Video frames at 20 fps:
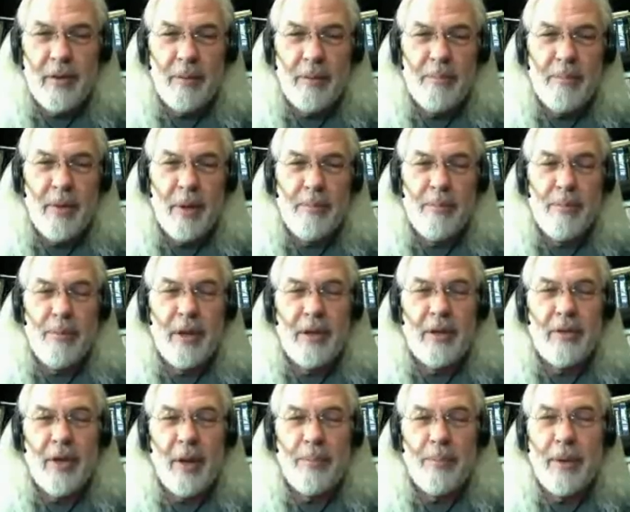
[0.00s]
I bring
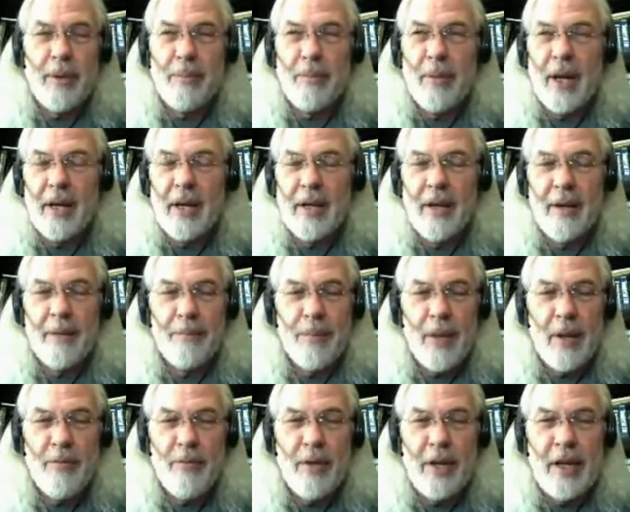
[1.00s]
this up in my
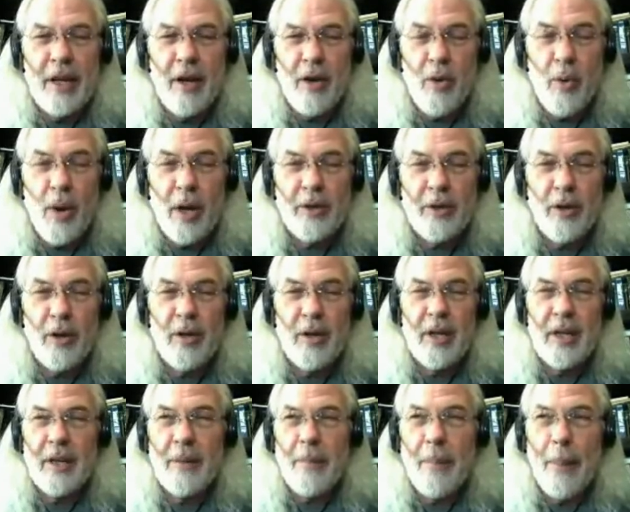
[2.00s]
video
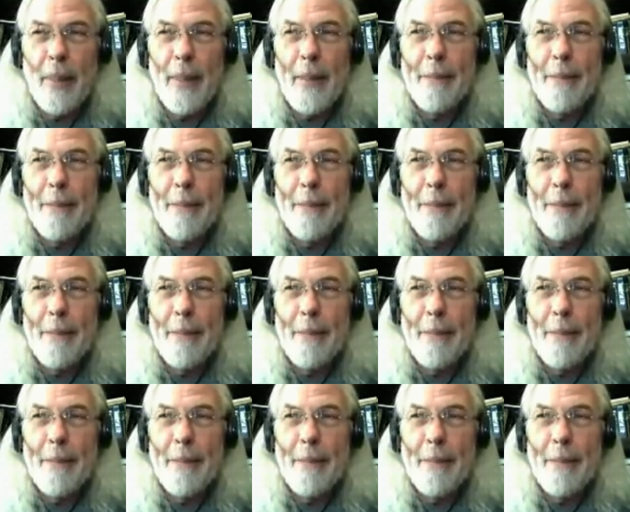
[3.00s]
Quaternity.